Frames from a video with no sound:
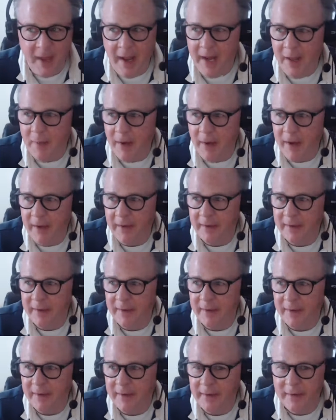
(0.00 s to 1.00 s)
anyway,
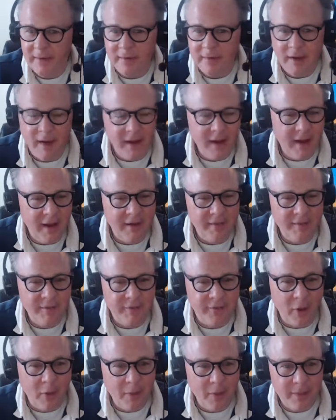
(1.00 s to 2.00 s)

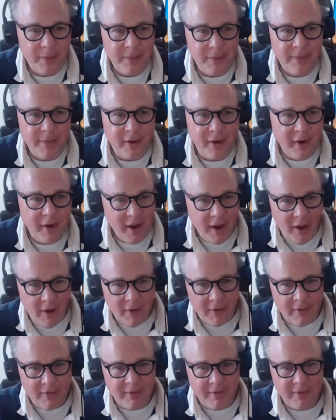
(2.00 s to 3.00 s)
so there you
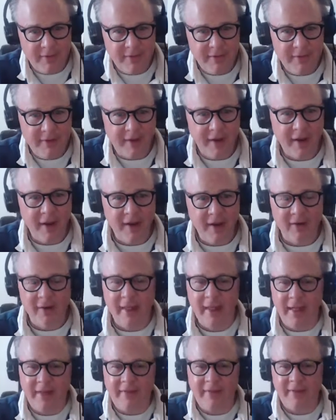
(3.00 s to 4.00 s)
go. There you
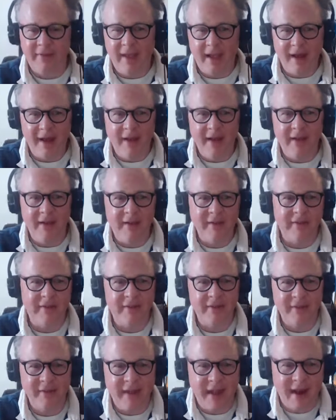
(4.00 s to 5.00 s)
go. That's
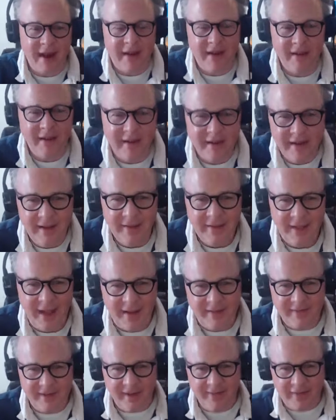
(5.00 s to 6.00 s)

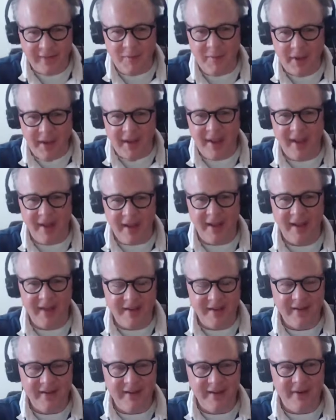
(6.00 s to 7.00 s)
like the
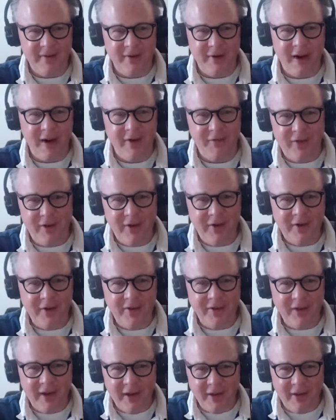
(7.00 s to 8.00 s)
beginning, right? If you can
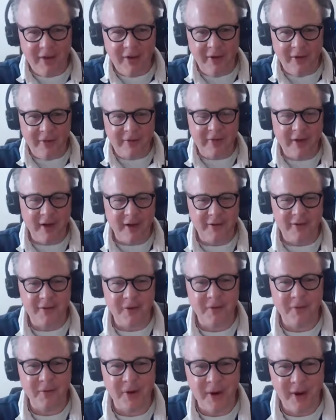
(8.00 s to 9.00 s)
just get all your ducks
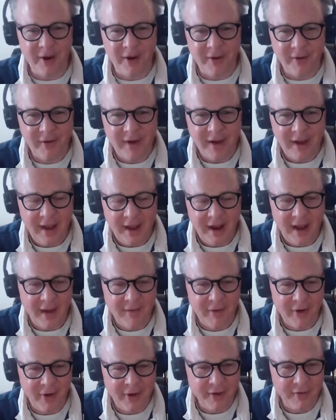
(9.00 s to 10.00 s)
in a row and
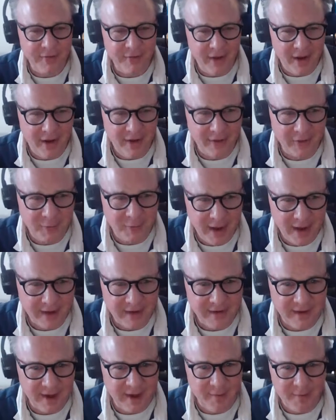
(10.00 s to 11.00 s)
have all your files
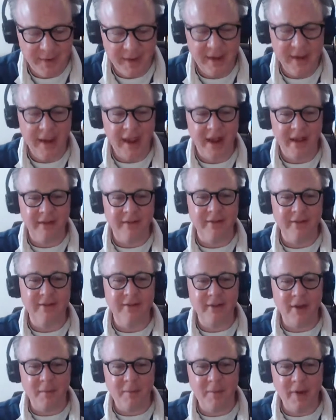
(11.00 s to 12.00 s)
backed up and
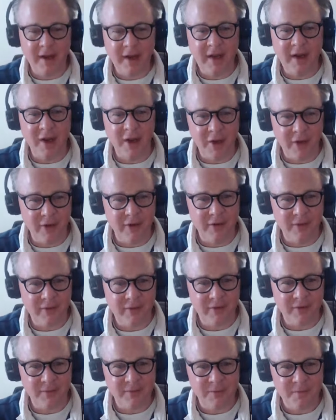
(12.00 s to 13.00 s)
somebody
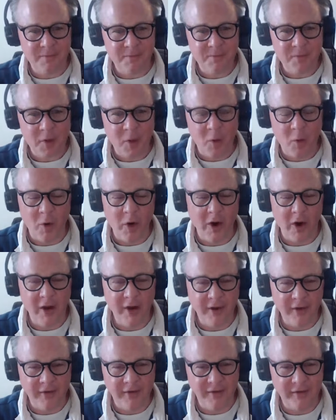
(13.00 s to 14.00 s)
knows where
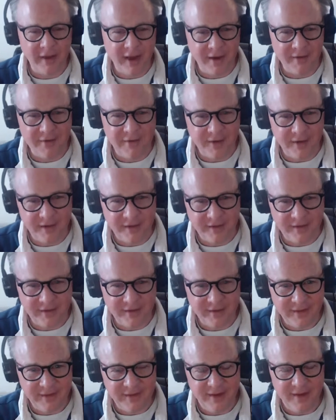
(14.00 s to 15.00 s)
all your stuff
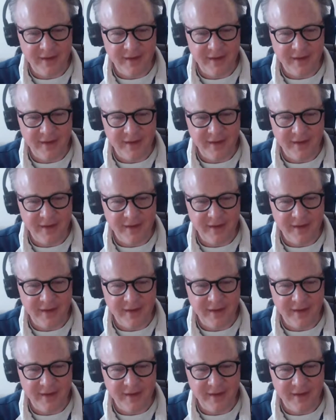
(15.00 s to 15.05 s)
is